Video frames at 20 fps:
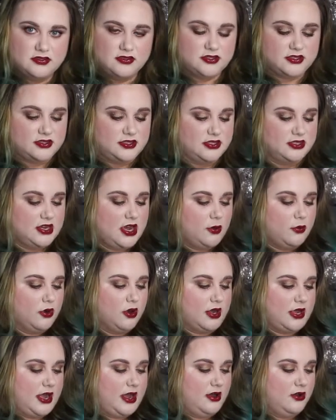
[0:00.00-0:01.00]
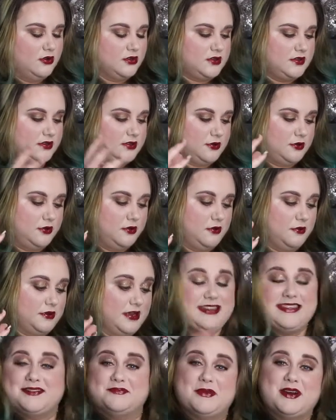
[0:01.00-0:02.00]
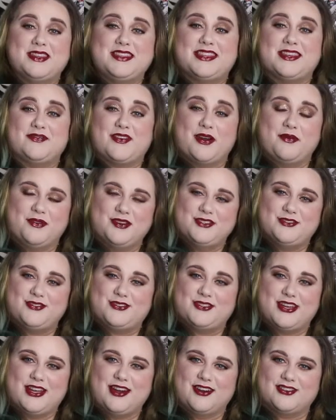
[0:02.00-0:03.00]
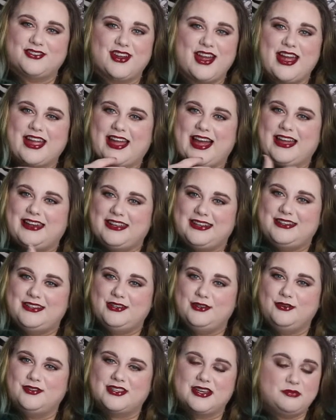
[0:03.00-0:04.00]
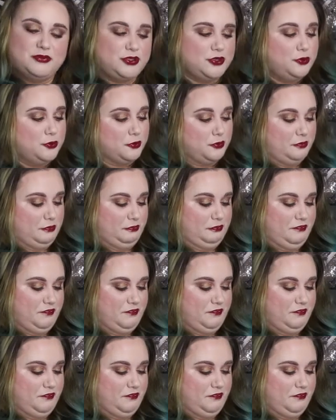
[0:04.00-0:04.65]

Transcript: just did not work out. So next month, if I want to stay on track, I need to use up two.